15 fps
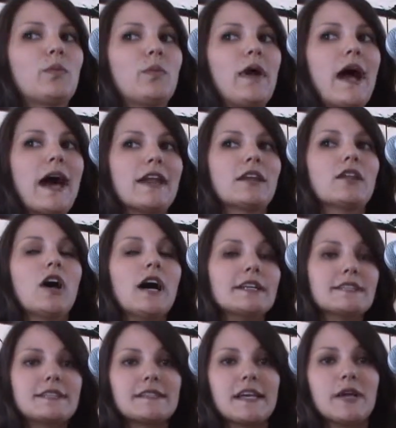had a lot
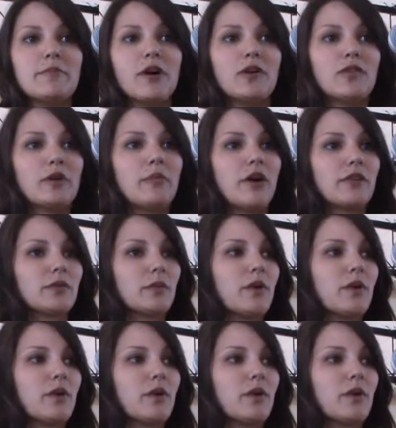to say about their bottled